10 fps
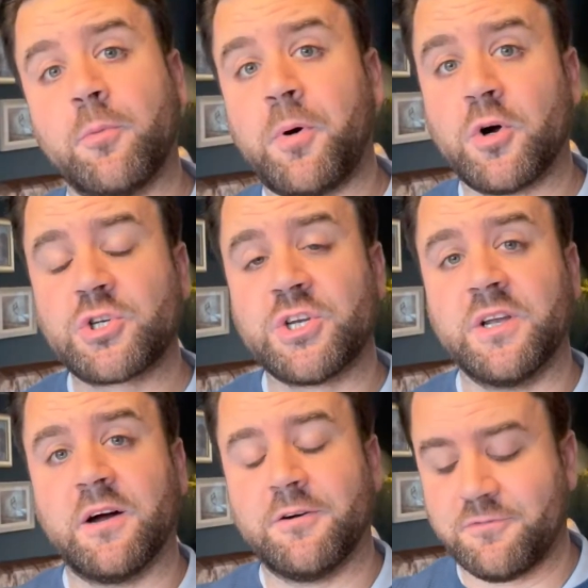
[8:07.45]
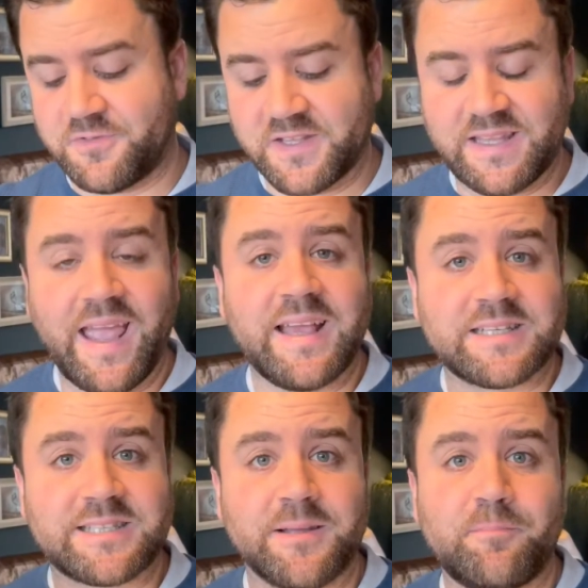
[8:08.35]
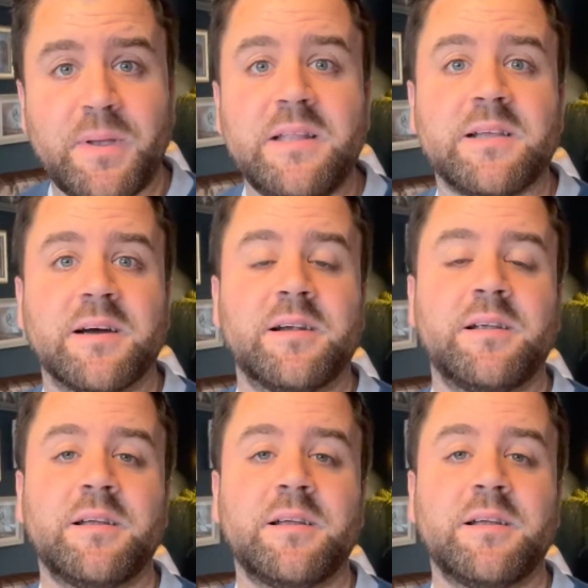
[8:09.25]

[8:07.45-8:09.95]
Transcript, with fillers: portion of the text that Peter